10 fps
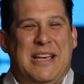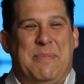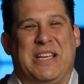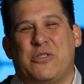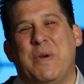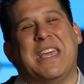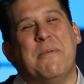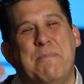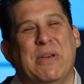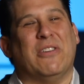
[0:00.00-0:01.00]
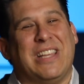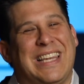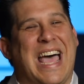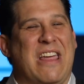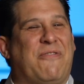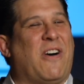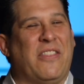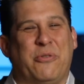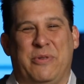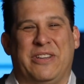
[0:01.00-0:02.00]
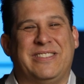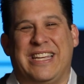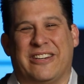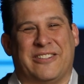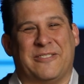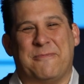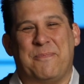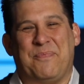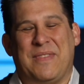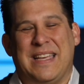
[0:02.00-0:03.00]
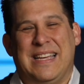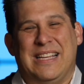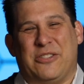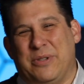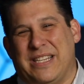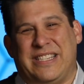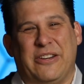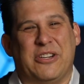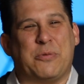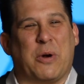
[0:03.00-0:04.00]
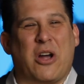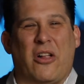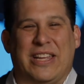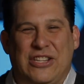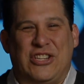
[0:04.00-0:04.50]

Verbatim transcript: Because we can build a life on the real deal. And so it's a series we're calling